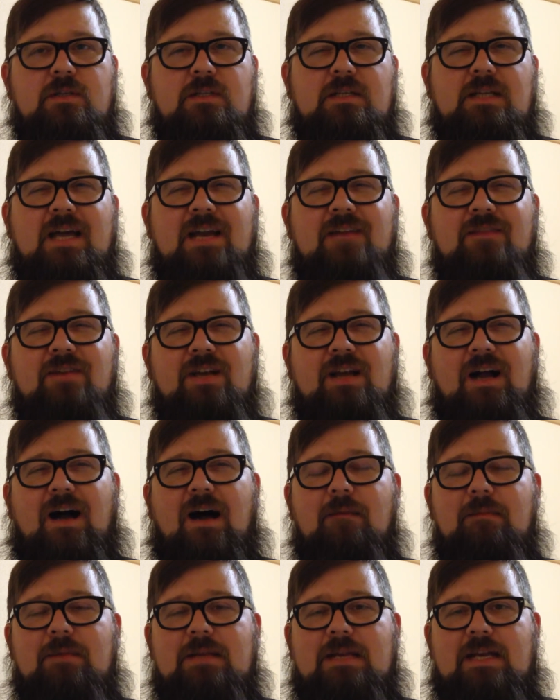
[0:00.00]
is kind of a
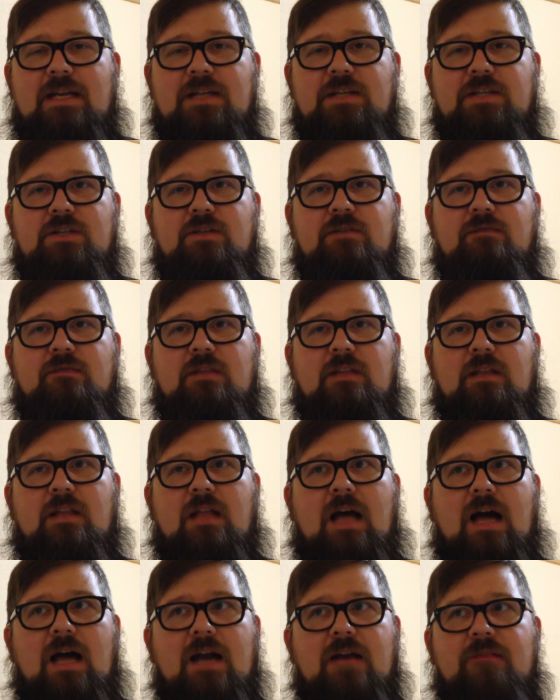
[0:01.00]
combination of a
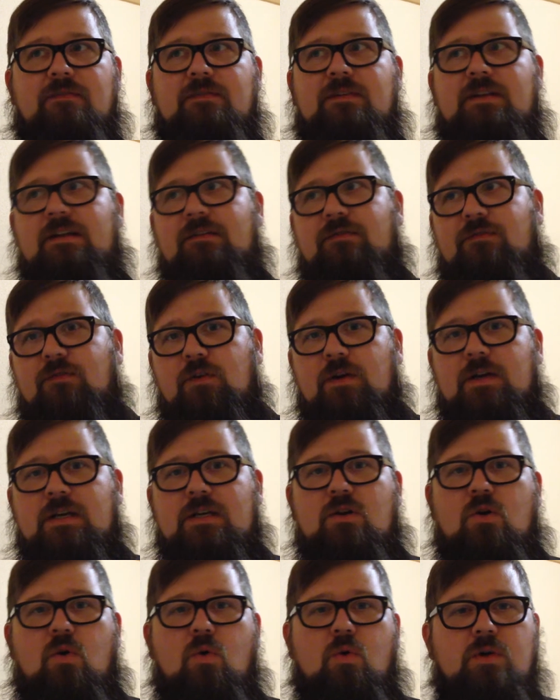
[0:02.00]
lot of
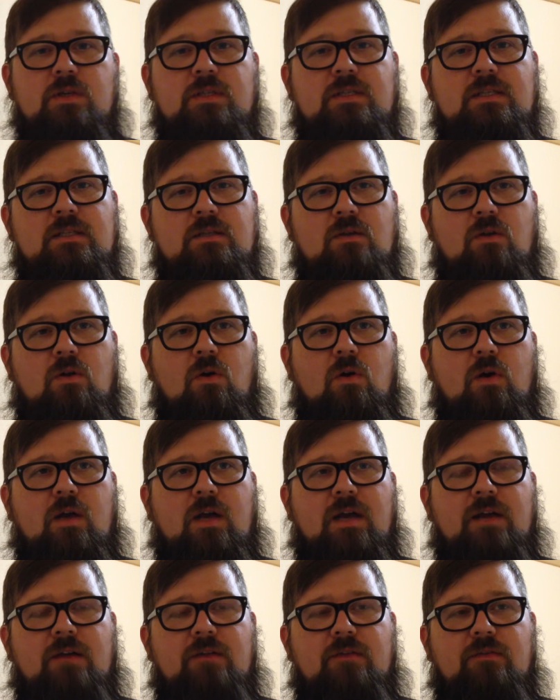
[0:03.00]
different courses, all
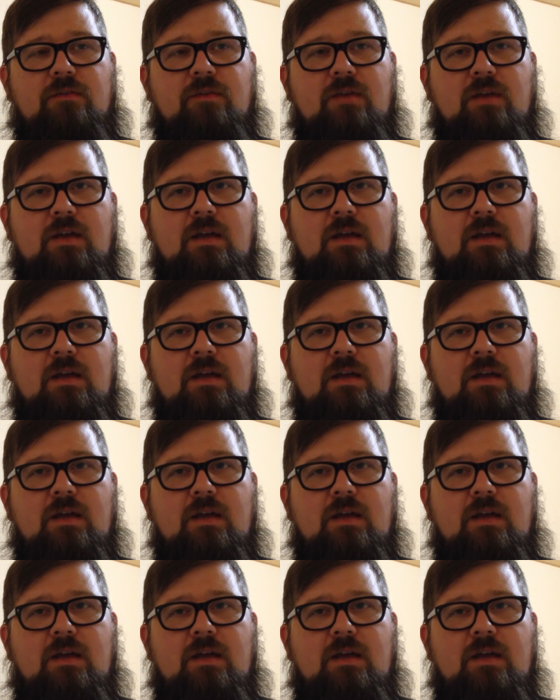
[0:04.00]
kind of